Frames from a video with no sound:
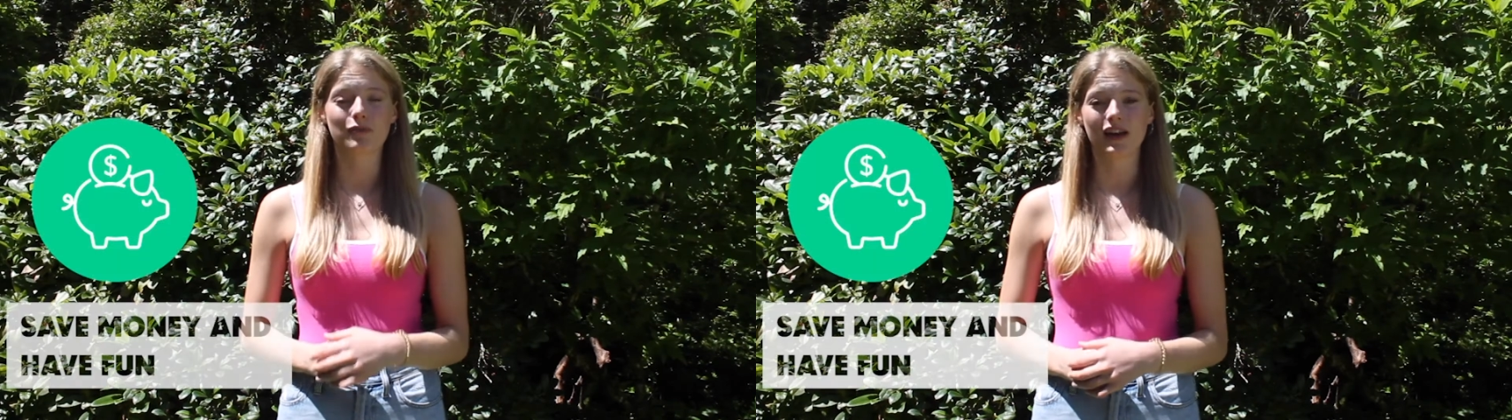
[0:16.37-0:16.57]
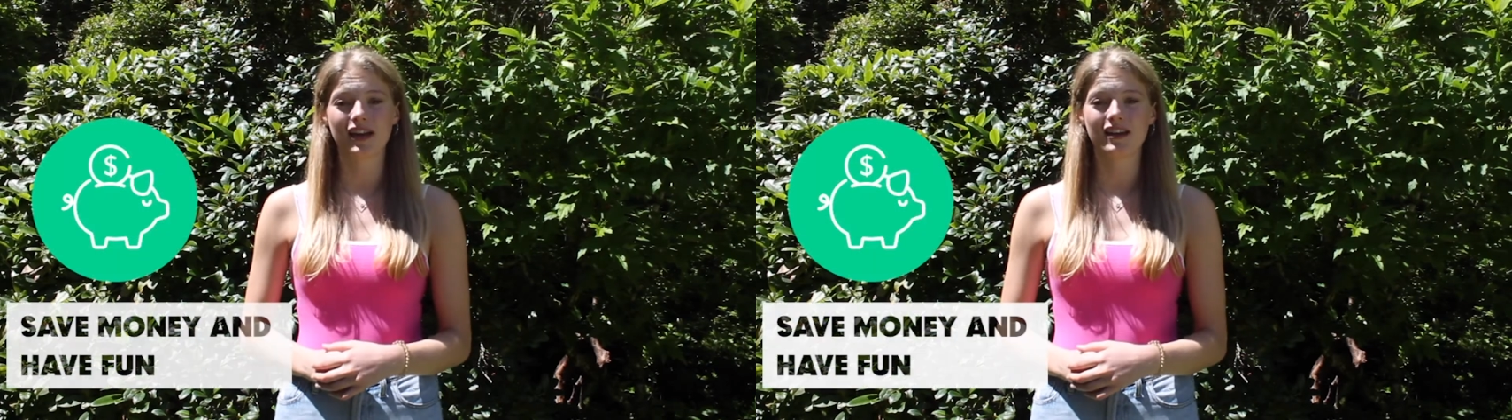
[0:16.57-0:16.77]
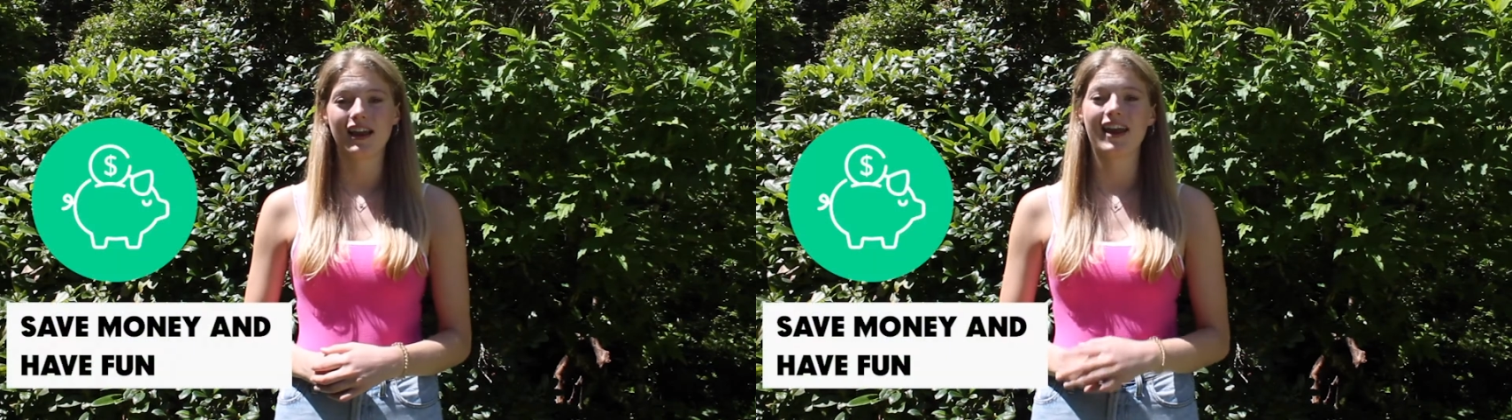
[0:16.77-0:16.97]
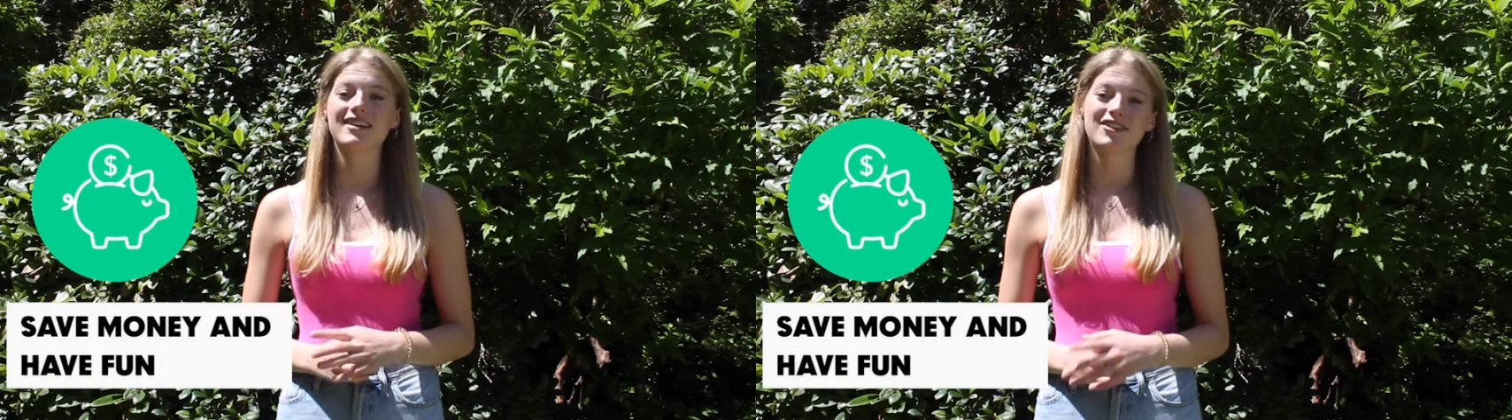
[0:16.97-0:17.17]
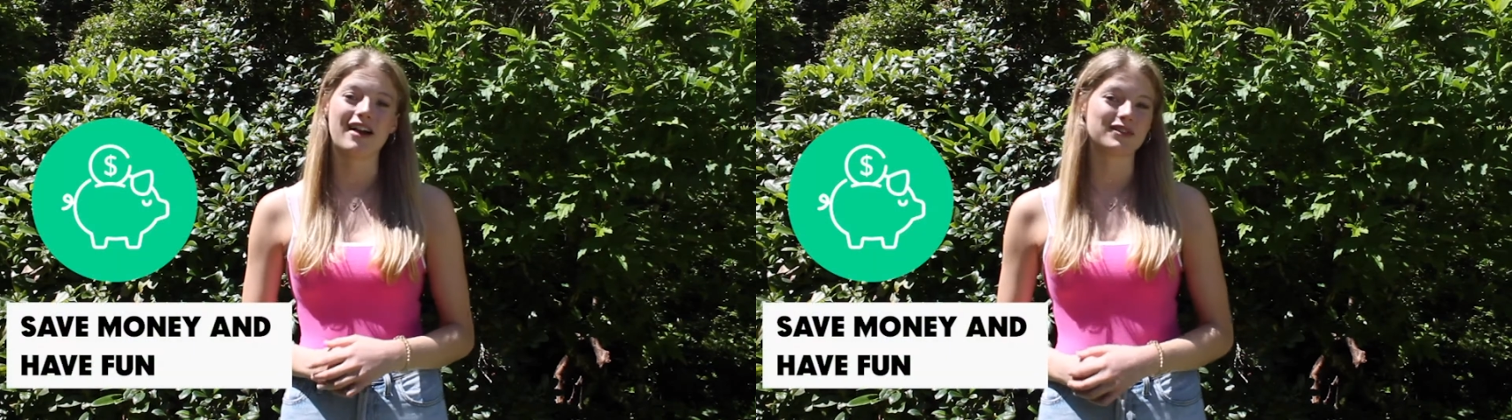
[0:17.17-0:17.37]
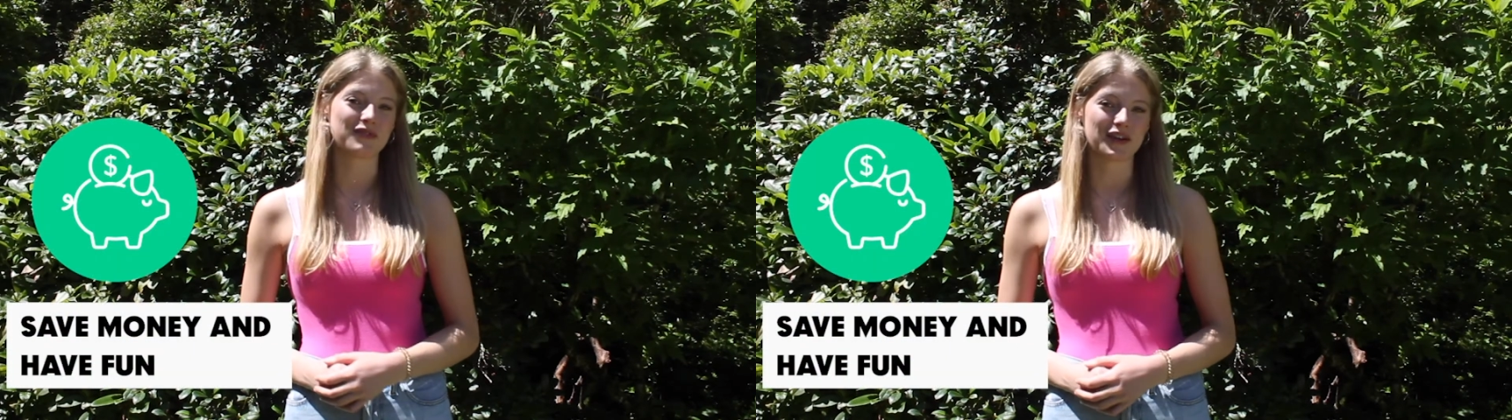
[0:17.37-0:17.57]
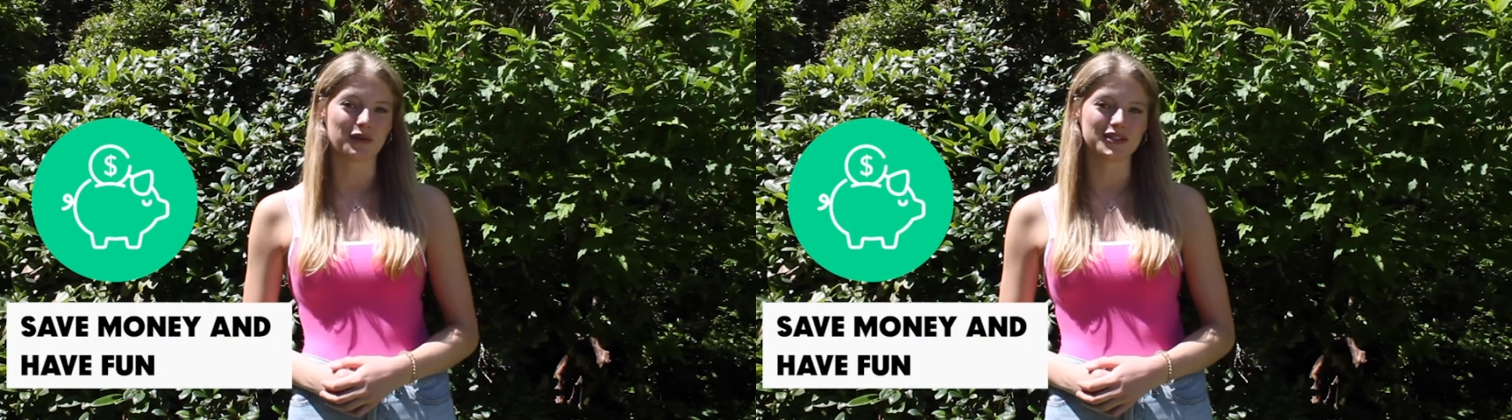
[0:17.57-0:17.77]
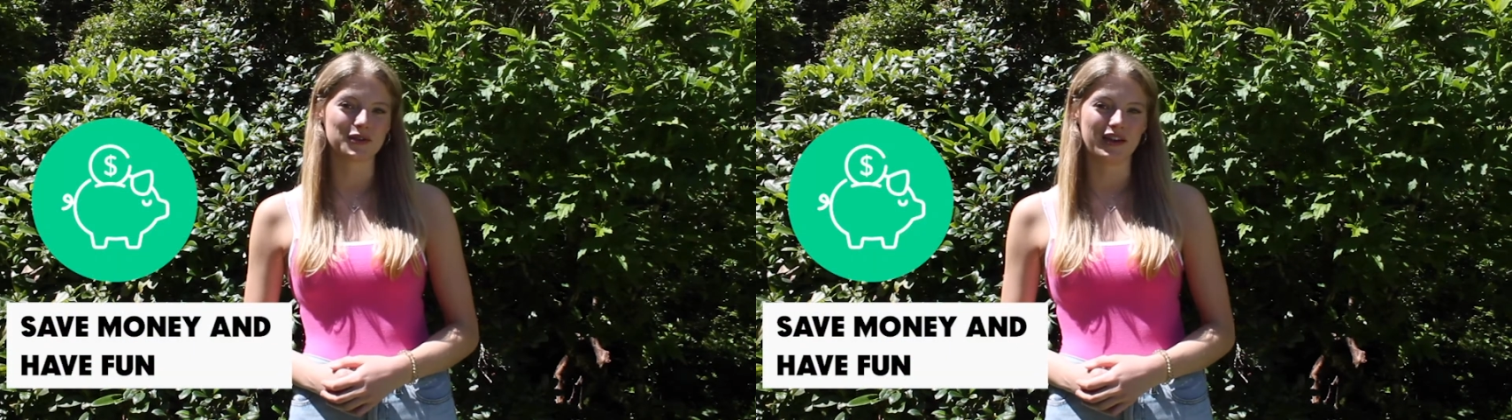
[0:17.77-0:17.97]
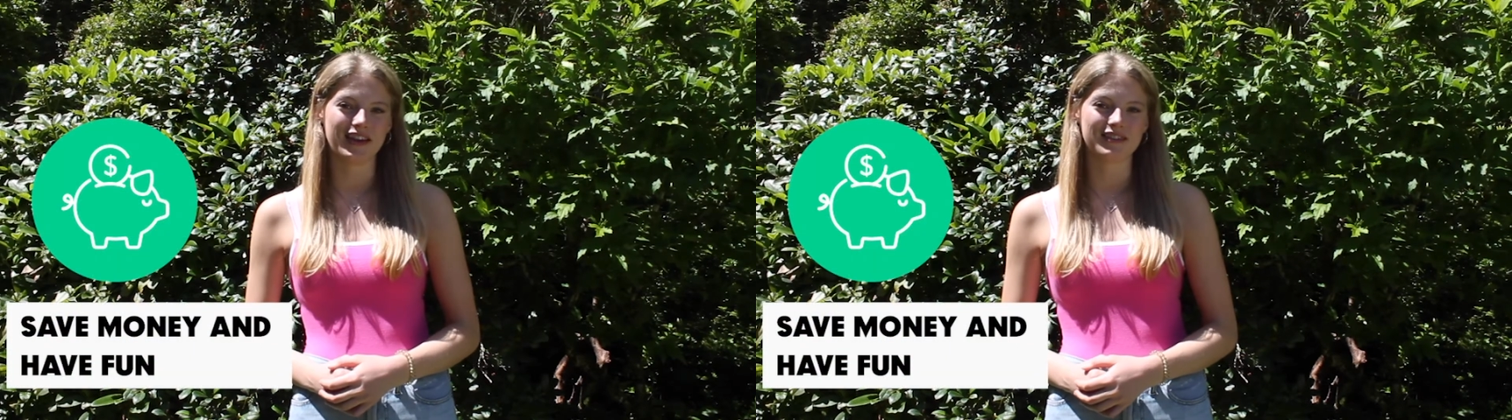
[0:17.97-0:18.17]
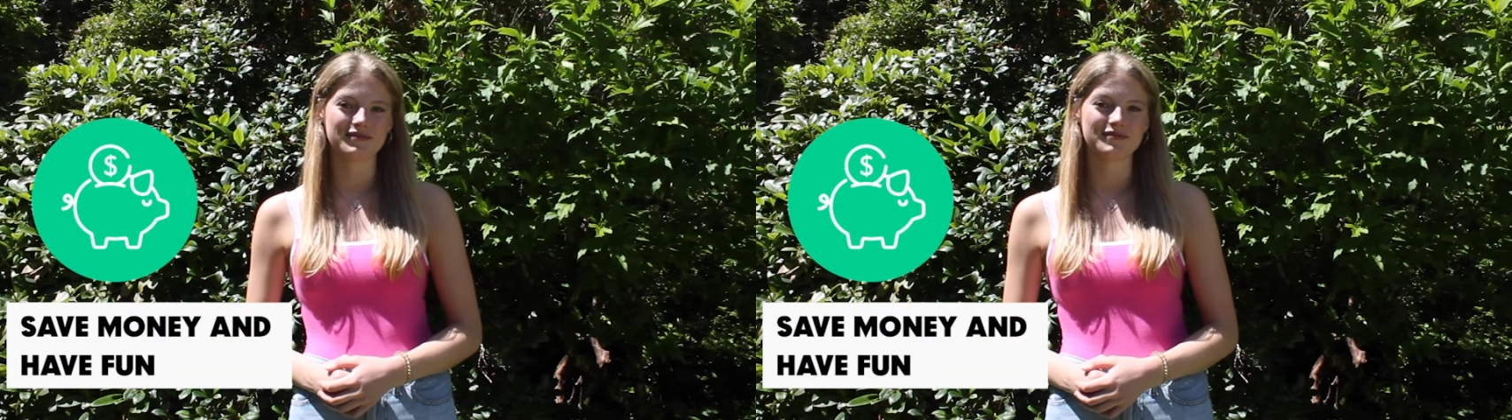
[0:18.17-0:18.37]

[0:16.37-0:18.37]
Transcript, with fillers: money and you're having fun while doing it.